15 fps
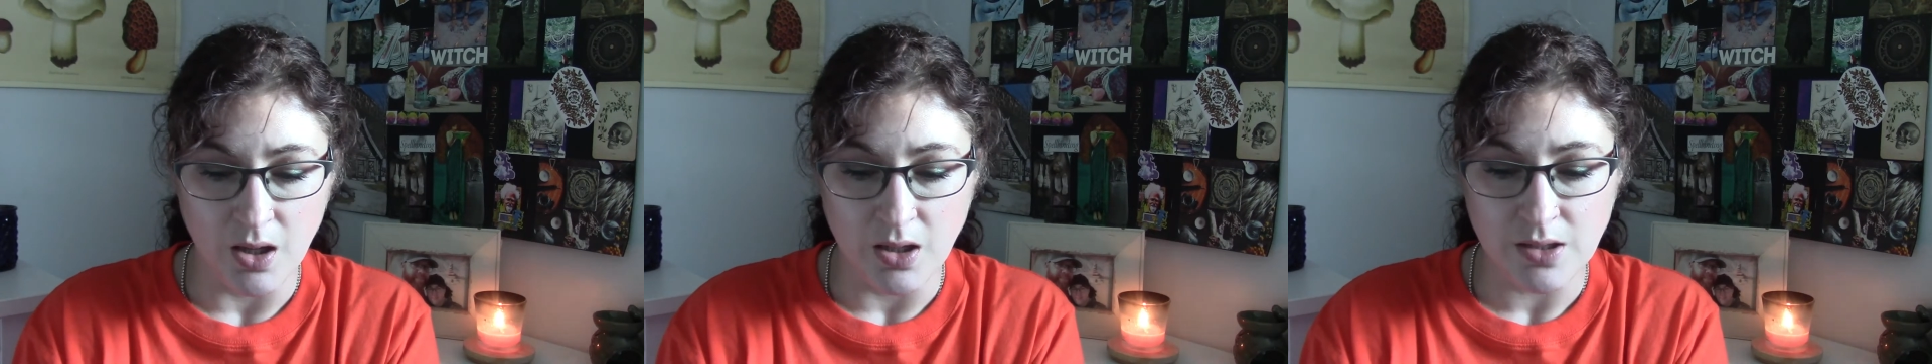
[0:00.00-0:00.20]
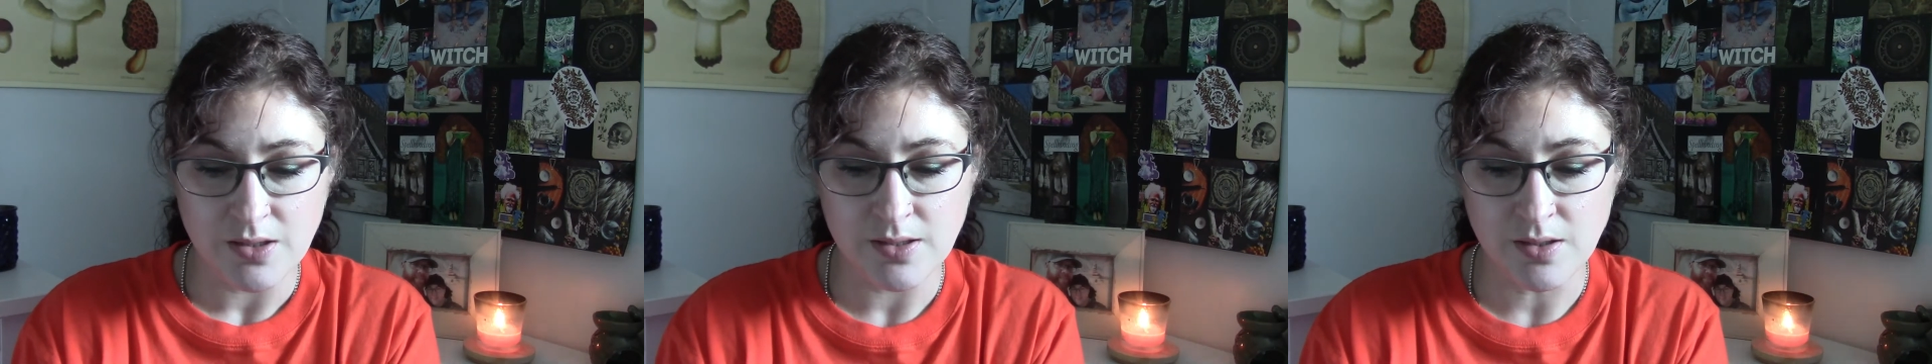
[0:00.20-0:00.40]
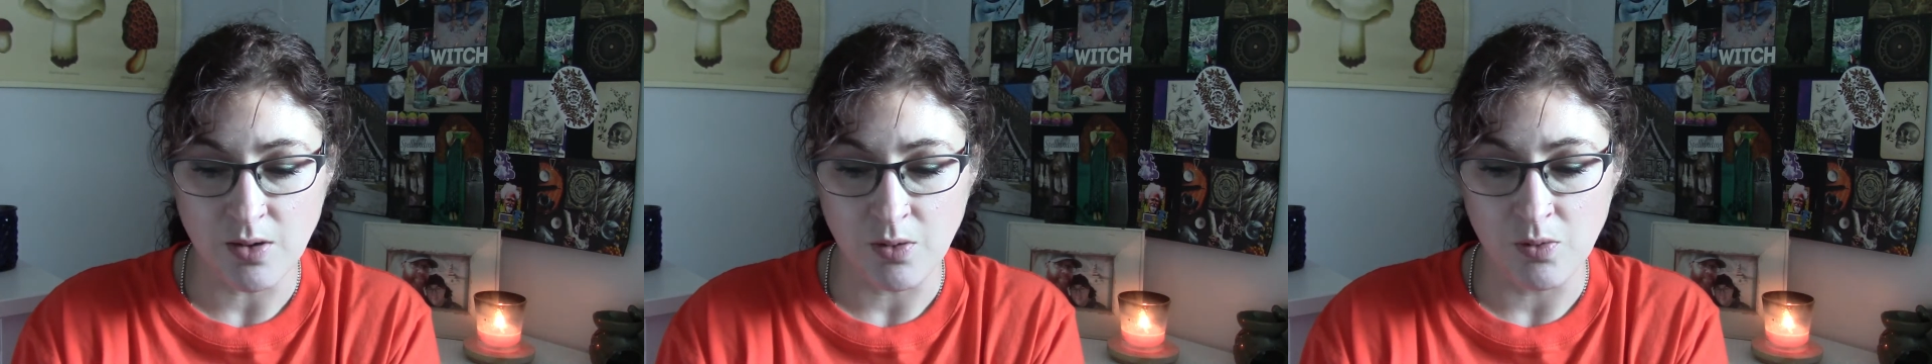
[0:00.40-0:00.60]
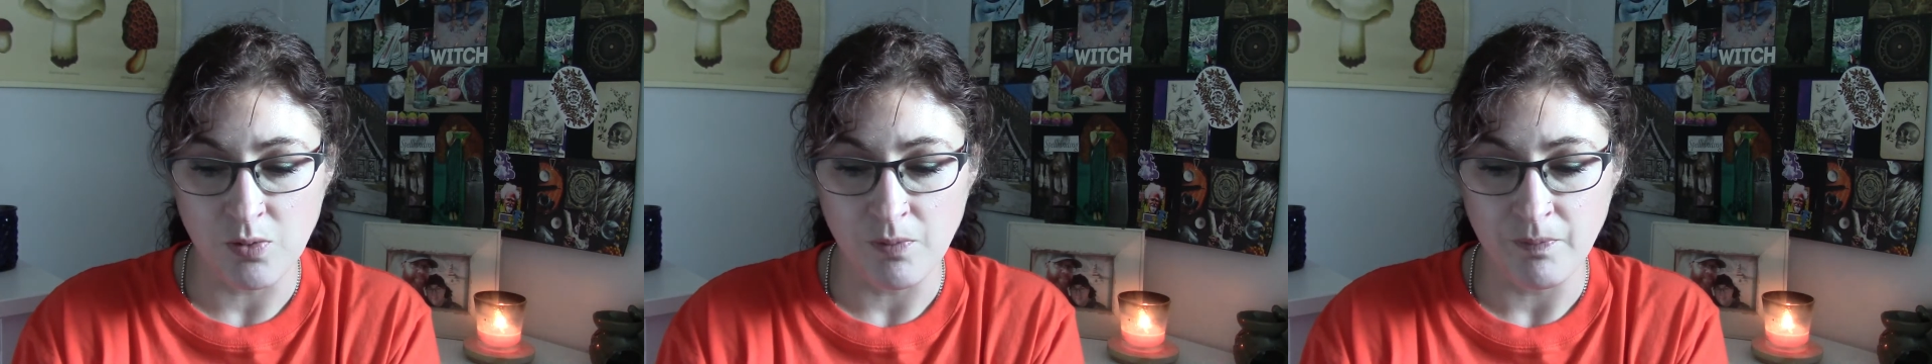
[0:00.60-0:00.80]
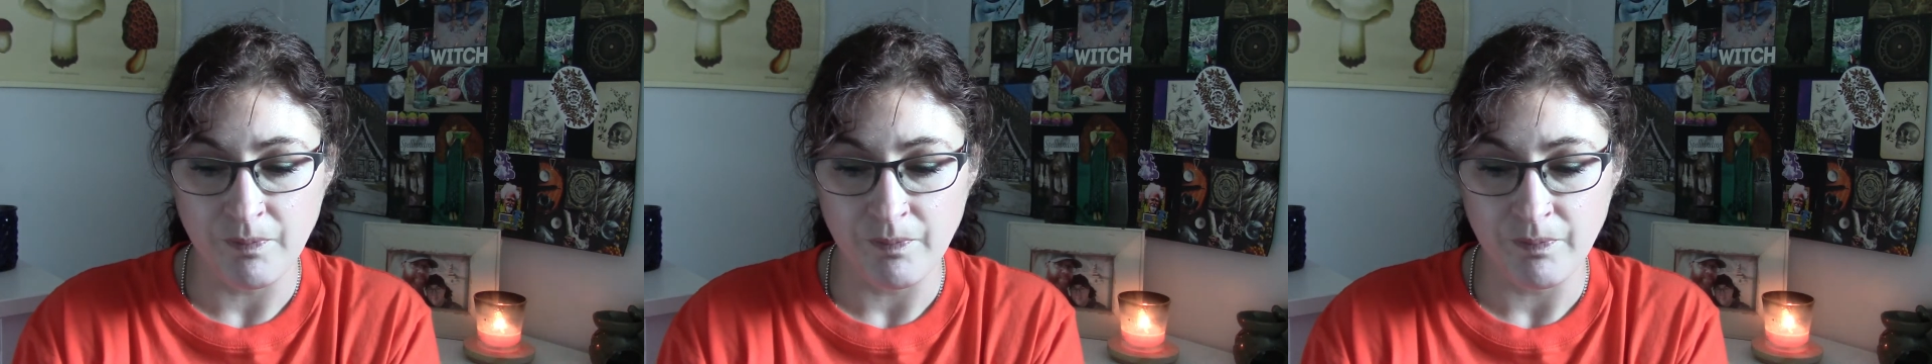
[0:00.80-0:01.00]

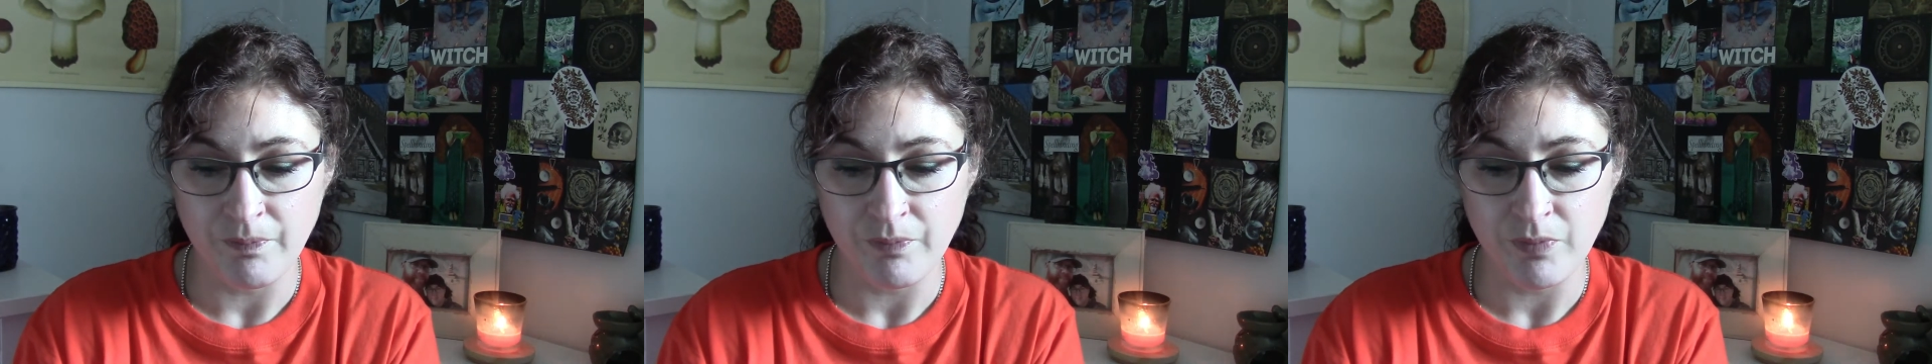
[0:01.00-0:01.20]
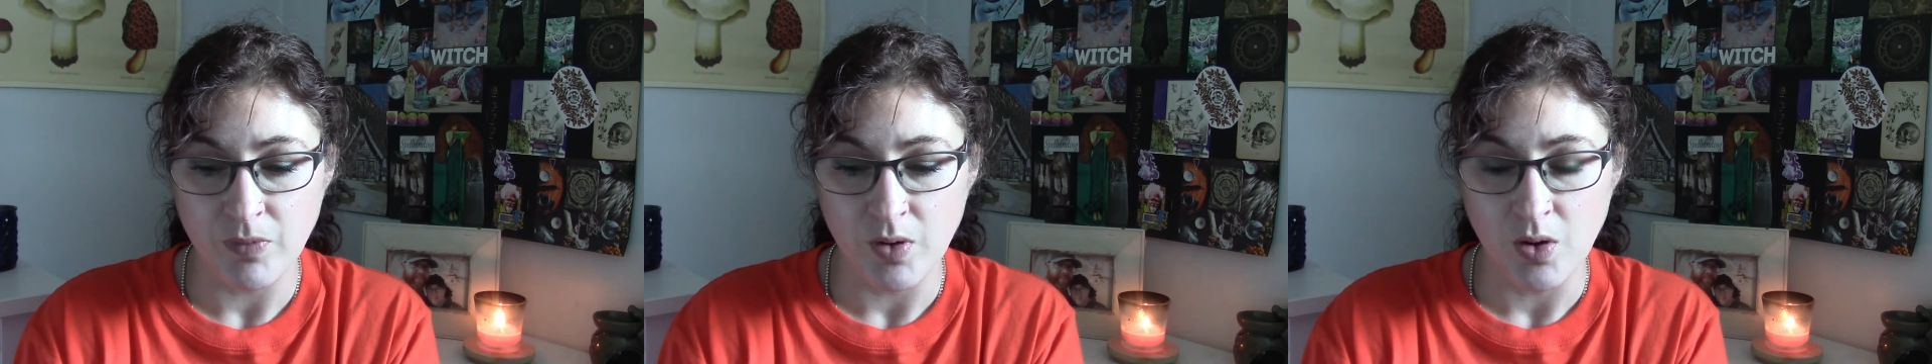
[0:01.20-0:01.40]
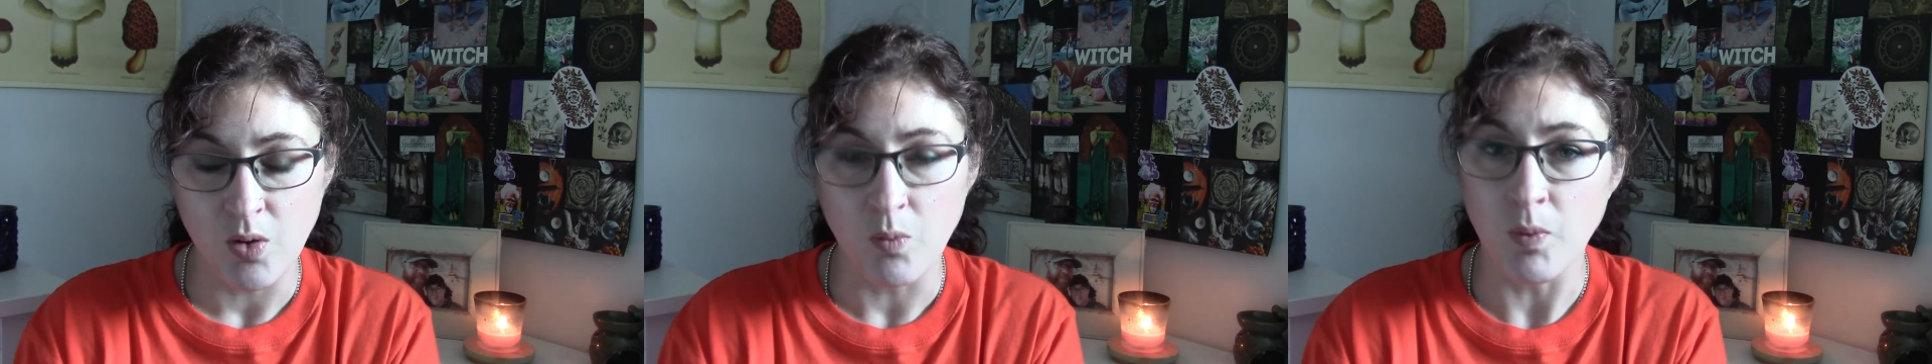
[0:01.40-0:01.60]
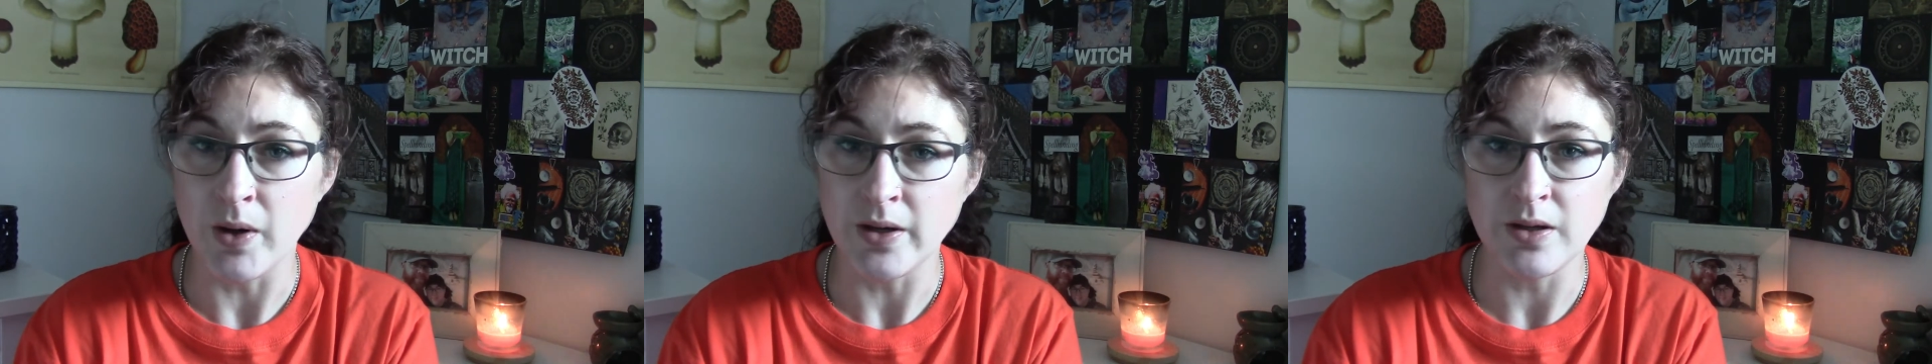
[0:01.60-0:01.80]
So, one